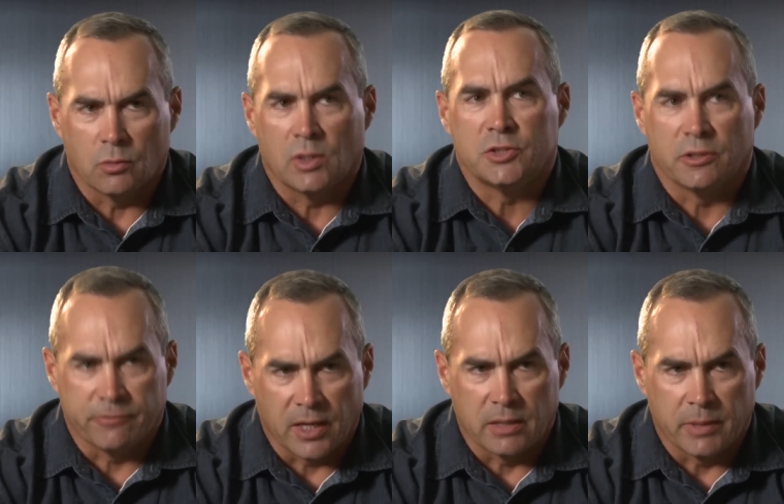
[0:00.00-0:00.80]
otherwise you're going
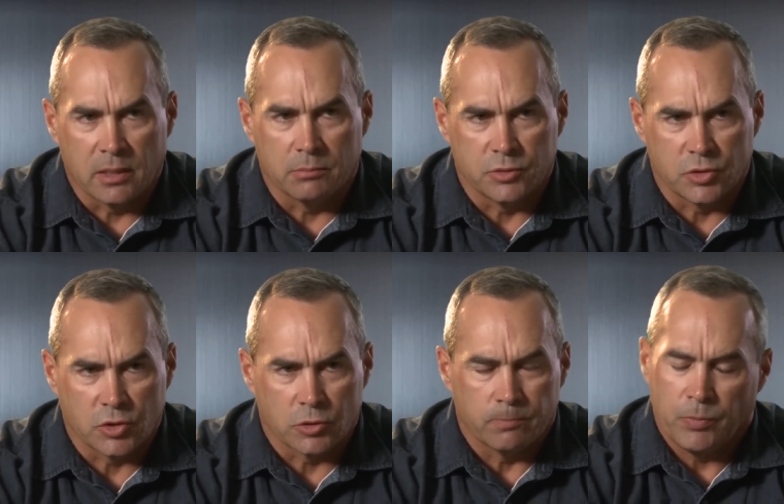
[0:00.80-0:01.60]
to fight him out of the
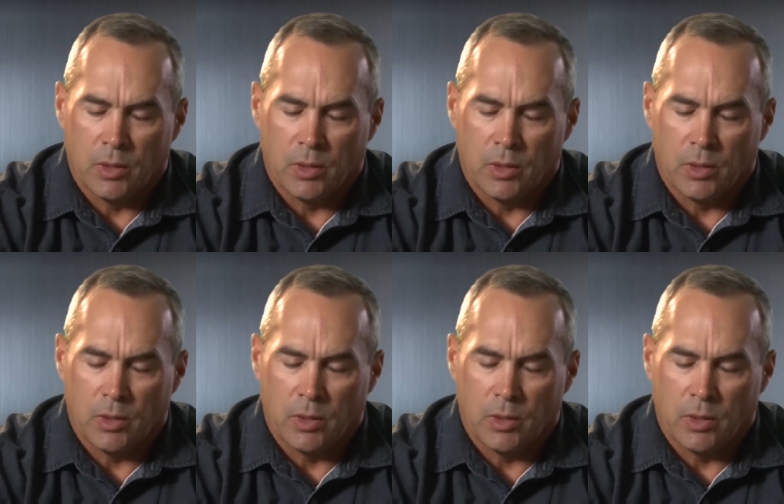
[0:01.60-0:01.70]
position.